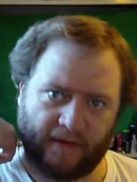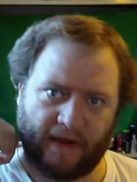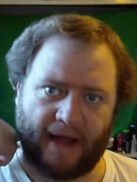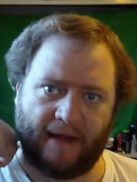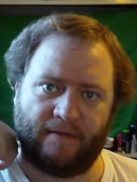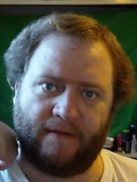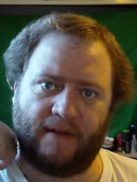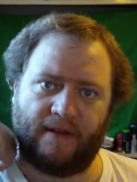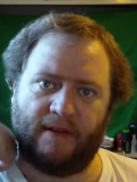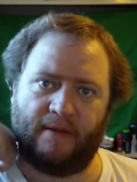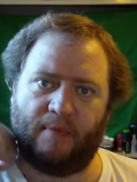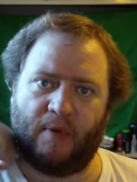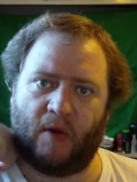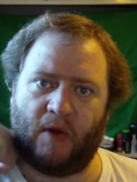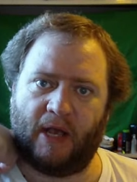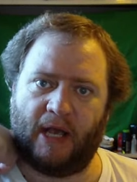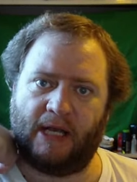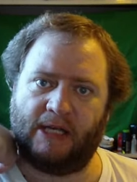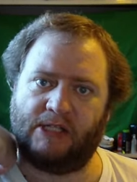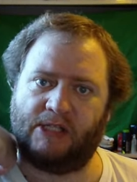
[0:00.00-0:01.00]
of having the
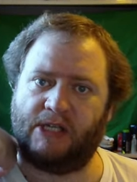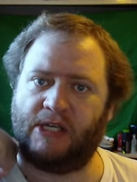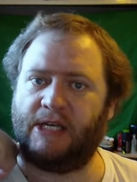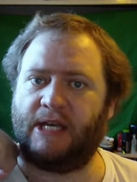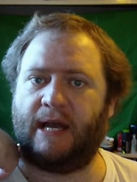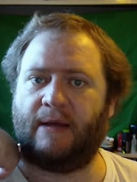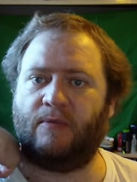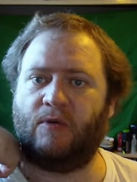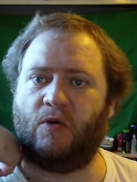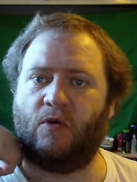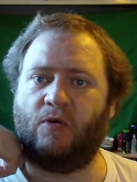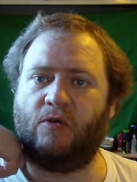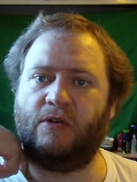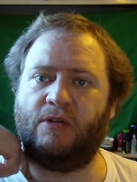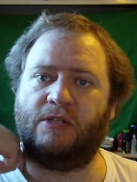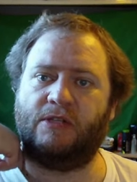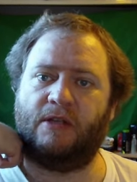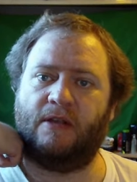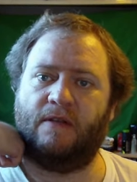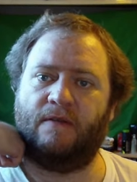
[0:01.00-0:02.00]
Pocket HD
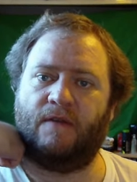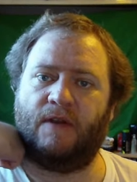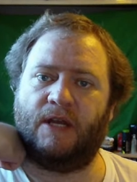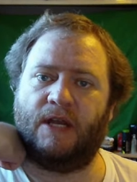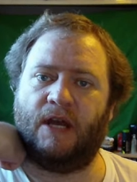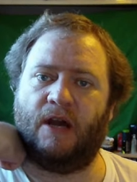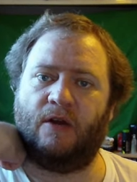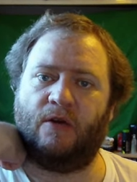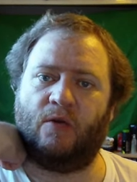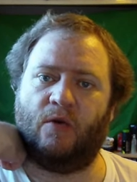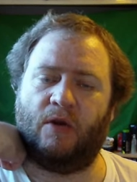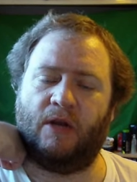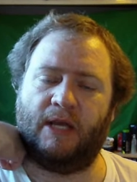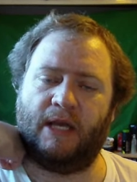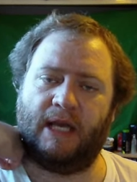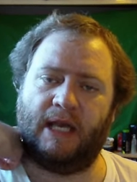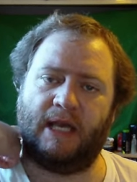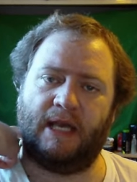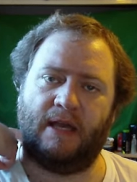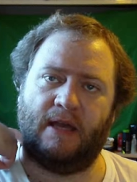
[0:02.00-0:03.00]
camcorders, that the video
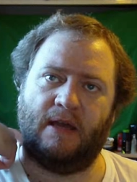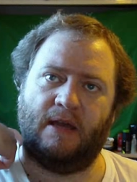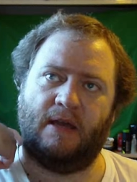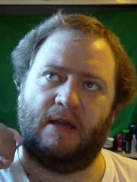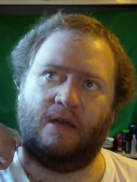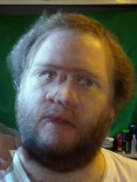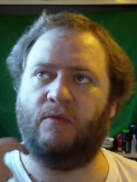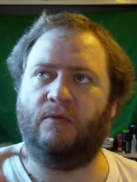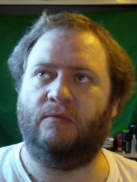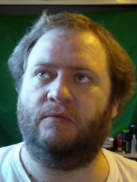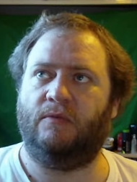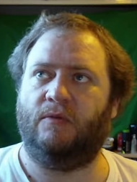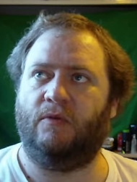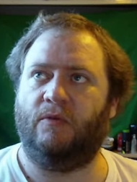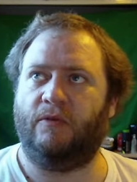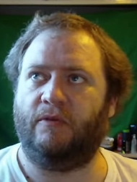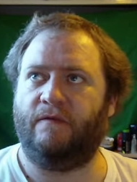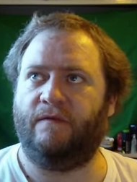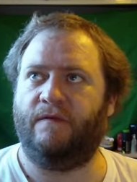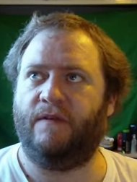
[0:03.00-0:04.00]
quality
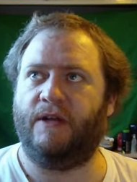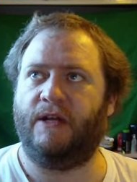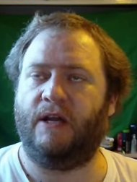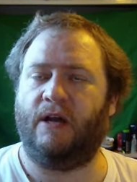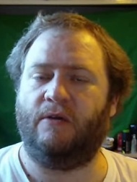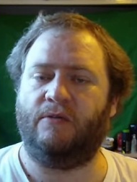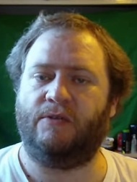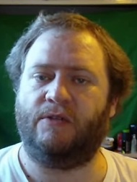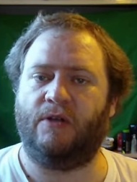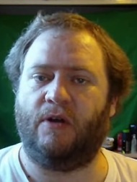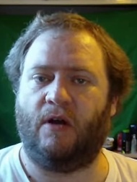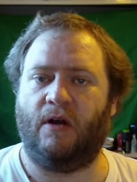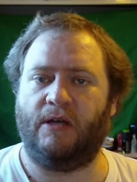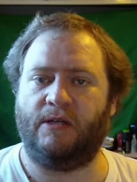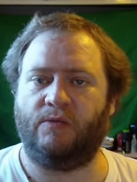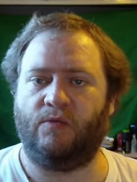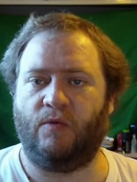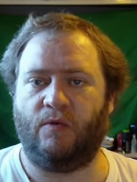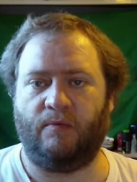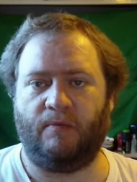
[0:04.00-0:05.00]
or the video
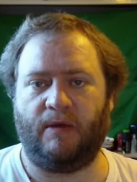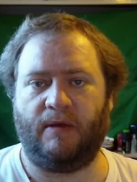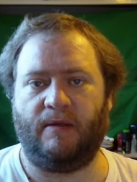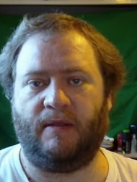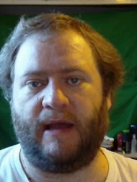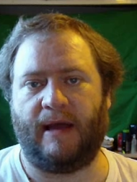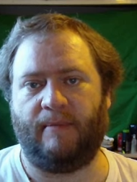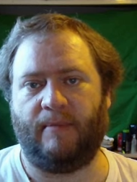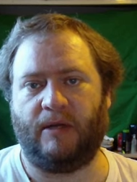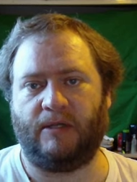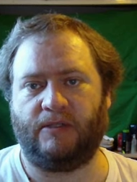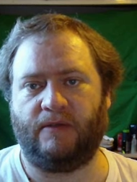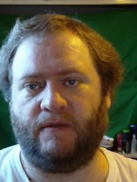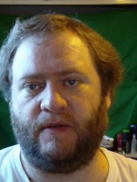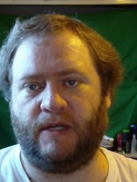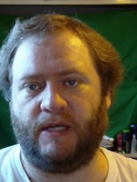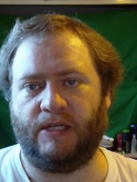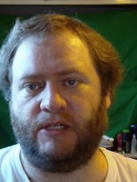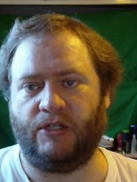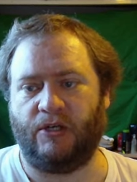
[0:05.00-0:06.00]
size wouldn't be that much of
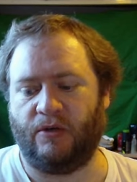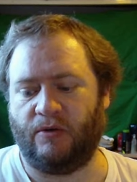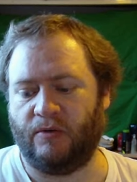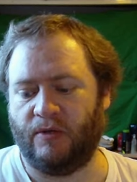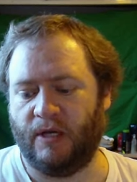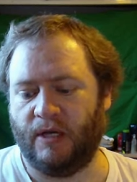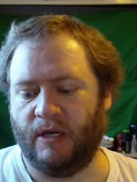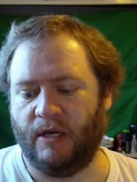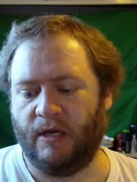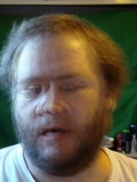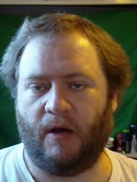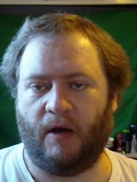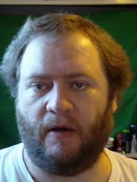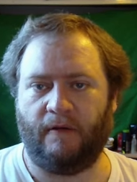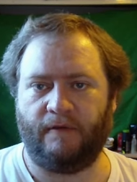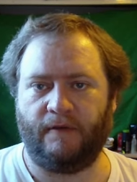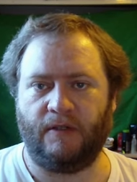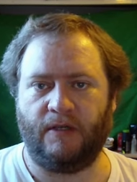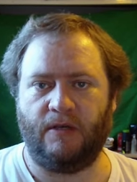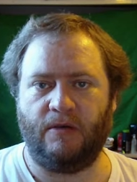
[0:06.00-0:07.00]
an issue. But
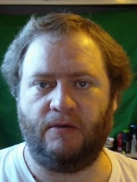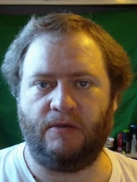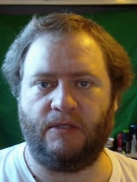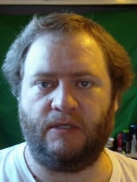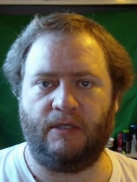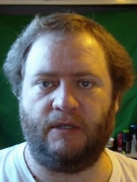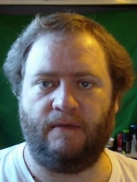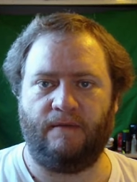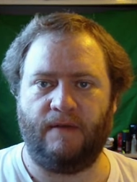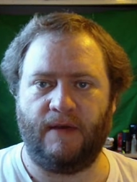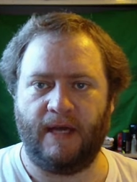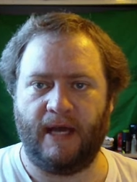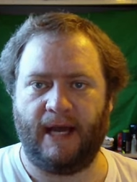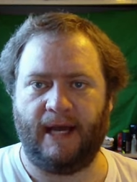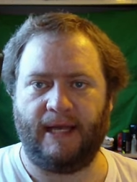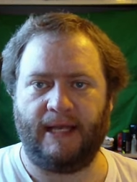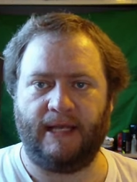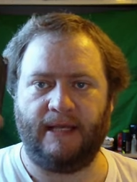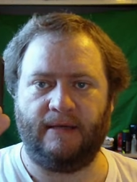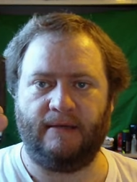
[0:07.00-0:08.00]
after using the
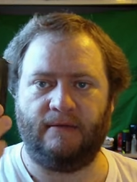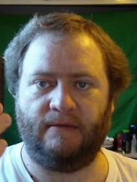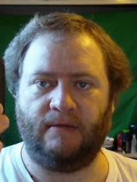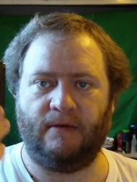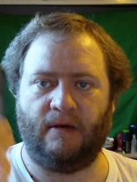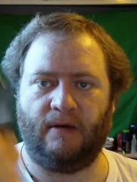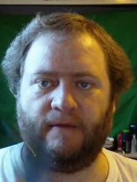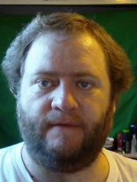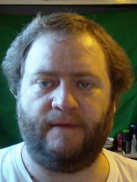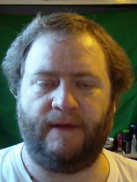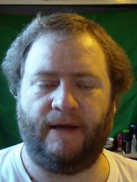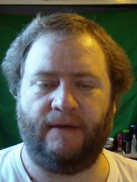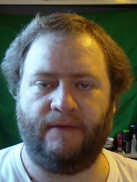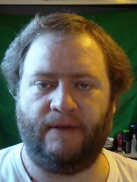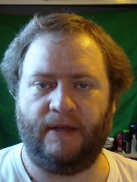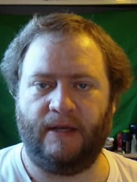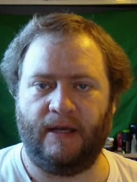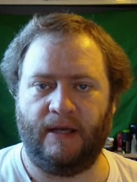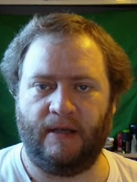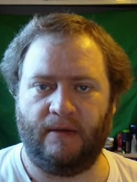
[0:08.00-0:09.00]
V8, I
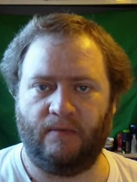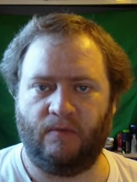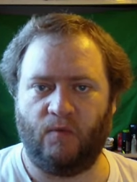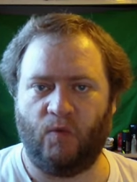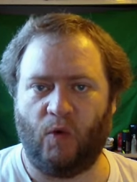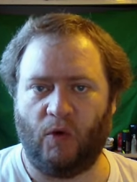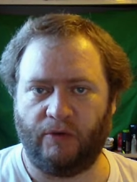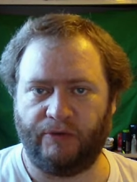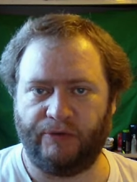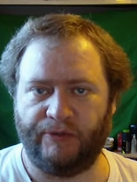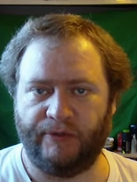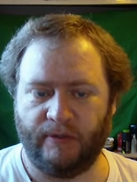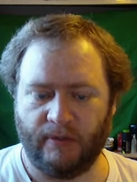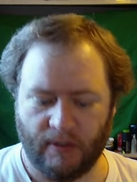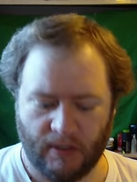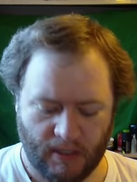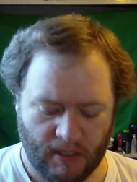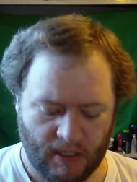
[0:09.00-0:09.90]
found that it was.